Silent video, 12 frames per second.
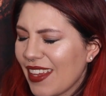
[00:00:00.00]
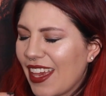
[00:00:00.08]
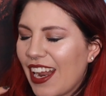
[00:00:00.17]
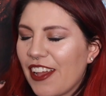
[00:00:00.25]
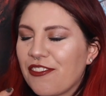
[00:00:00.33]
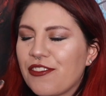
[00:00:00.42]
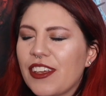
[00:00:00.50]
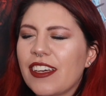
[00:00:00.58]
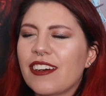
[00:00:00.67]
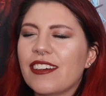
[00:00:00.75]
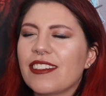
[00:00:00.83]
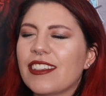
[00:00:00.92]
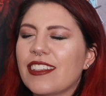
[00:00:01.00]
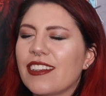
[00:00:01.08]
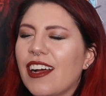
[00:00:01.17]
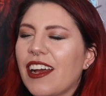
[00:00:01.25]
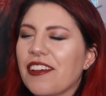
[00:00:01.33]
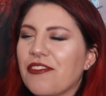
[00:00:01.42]
and I feel
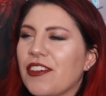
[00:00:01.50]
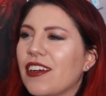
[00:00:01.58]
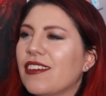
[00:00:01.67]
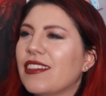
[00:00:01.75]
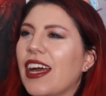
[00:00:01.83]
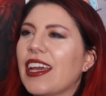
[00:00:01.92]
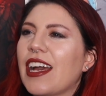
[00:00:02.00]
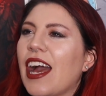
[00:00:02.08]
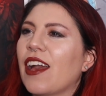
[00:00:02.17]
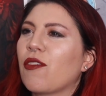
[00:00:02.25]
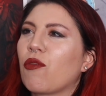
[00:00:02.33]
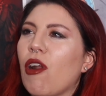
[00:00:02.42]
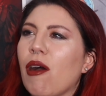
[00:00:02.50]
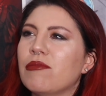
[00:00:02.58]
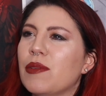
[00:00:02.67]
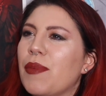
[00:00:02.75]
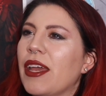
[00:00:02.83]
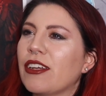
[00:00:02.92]
like I have
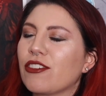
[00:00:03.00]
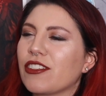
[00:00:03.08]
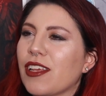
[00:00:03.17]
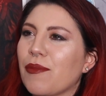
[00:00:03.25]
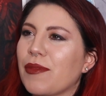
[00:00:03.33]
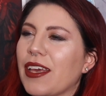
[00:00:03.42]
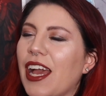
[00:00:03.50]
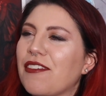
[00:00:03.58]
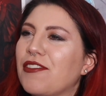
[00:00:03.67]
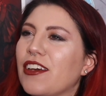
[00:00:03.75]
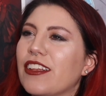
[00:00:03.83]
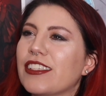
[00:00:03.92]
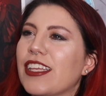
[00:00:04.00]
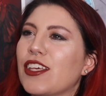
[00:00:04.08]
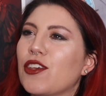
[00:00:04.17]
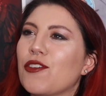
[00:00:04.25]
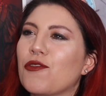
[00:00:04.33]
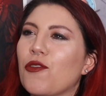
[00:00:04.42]
robbed a bank or something. I feel this
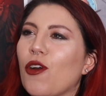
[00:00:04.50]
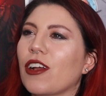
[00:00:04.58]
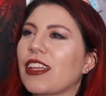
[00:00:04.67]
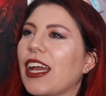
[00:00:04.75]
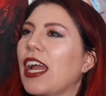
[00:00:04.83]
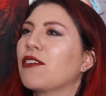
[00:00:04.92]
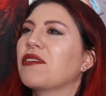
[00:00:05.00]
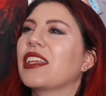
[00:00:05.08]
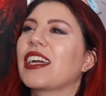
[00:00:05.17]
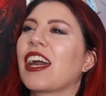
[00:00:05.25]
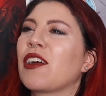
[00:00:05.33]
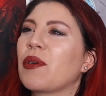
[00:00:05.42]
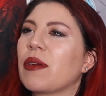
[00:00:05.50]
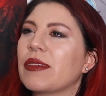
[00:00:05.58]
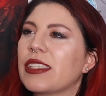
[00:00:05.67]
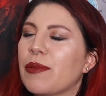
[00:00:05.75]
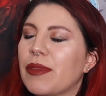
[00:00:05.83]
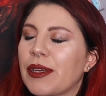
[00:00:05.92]
like euphoric, like I really got away
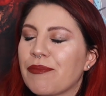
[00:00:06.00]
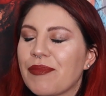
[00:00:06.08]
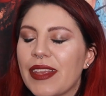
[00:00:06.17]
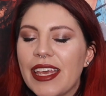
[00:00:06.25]
with something.